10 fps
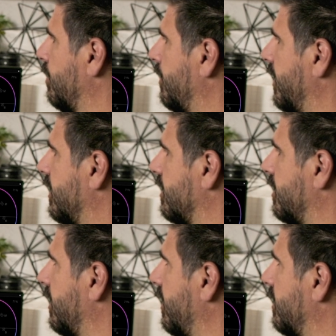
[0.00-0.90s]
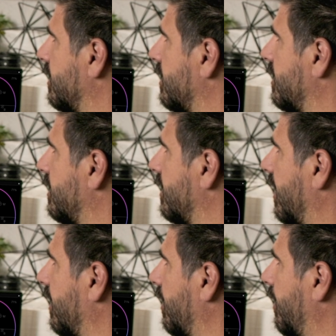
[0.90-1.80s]
tweaks and changes to
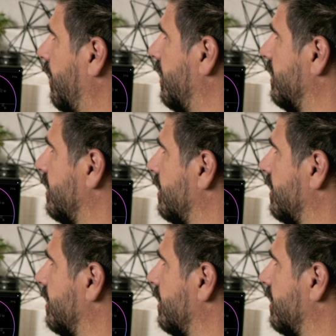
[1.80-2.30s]
that low end.